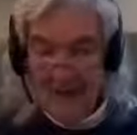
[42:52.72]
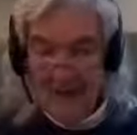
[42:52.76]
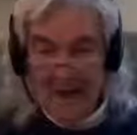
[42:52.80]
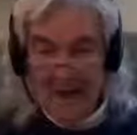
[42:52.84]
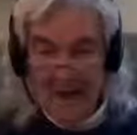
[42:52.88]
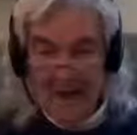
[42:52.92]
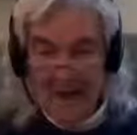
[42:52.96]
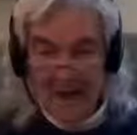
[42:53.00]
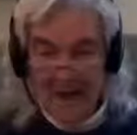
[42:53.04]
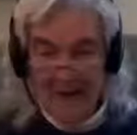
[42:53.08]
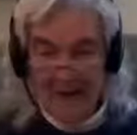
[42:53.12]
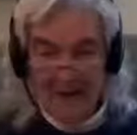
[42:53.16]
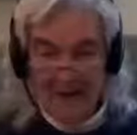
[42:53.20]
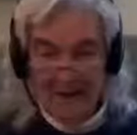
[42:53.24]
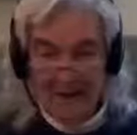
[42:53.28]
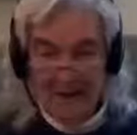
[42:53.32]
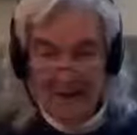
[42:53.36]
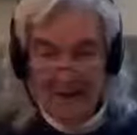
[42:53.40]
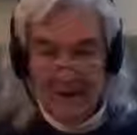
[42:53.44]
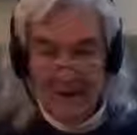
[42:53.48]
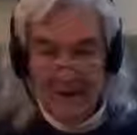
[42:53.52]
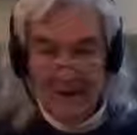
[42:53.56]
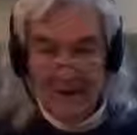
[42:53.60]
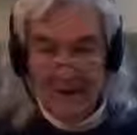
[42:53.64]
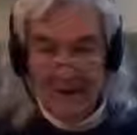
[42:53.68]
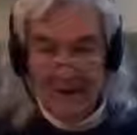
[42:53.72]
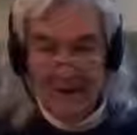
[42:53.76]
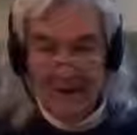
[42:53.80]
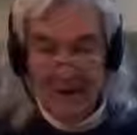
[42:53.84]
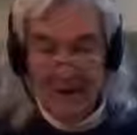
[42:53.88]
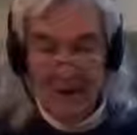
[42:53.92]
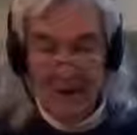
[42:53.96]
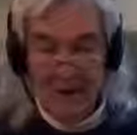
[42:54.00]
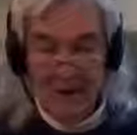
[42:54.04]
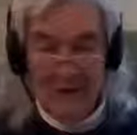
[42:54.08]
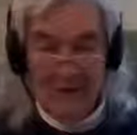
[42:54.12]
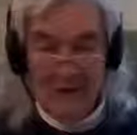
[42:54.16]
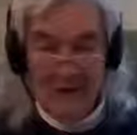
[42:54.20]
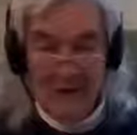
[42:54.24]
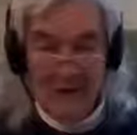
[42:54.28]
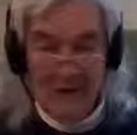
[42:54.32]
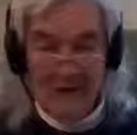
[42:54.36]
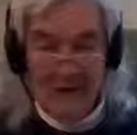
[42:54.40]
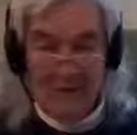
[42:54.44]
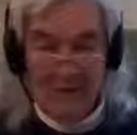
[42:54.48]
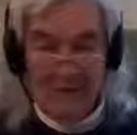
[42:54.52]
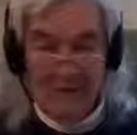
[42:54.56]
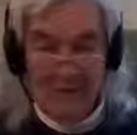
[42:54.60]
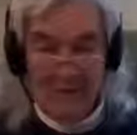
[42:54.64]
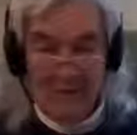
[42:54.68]
And knowing that
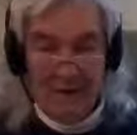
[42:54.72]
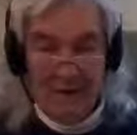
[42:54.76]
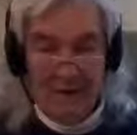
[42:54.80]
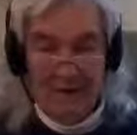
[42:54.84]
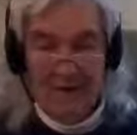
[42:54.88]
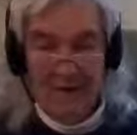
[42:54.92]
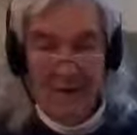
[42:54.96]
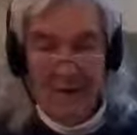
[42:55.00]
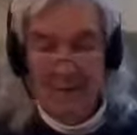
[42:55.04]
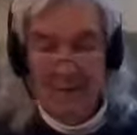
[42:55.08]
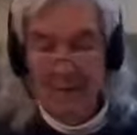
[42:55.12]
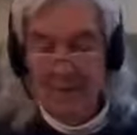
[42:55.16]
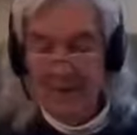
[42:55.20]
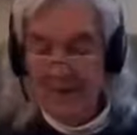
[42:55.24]
of them, I know,